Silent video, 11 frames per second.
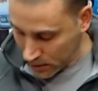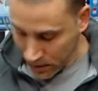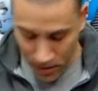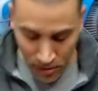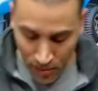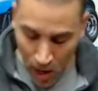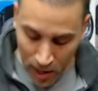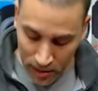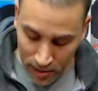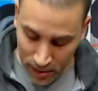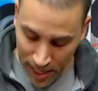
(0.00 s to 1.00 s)
These are
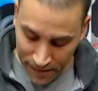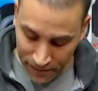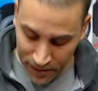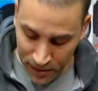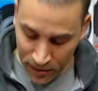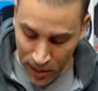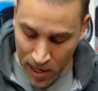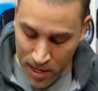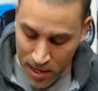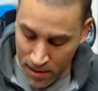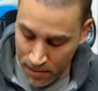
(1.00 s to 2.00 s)
marked left and
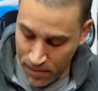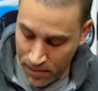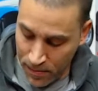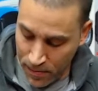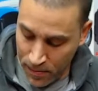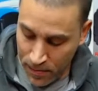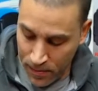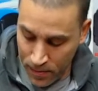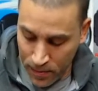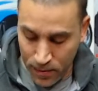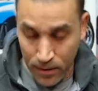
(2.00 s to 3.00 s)
right.
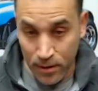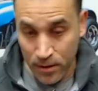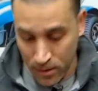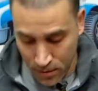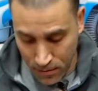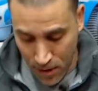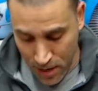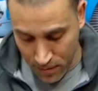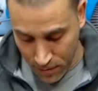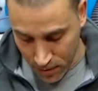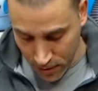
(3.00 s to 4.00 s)
So this is the
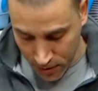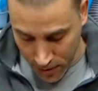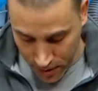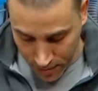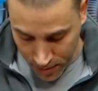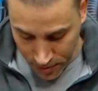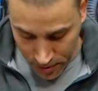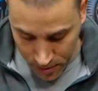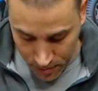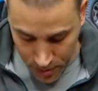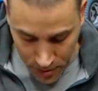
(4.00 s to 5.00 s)
right one, so I gotta put
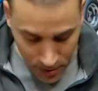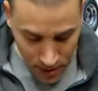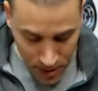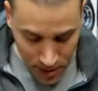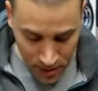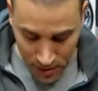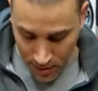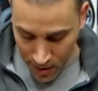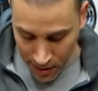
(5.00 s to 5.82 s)
this beauty in.